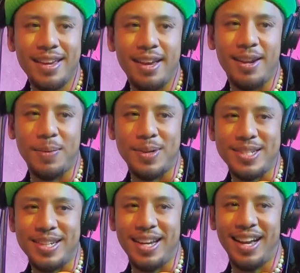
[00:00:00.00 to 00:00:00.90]
and it was
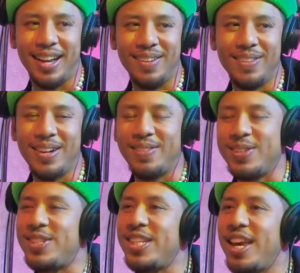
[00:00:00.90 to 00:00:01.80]

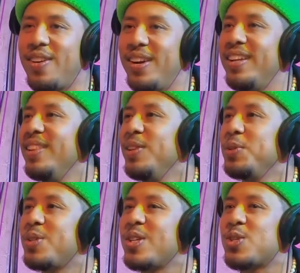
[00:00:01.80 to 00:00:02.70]
Sierra
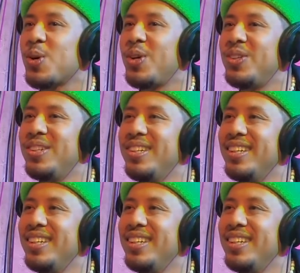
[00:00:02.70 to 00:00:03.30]
Lose Control.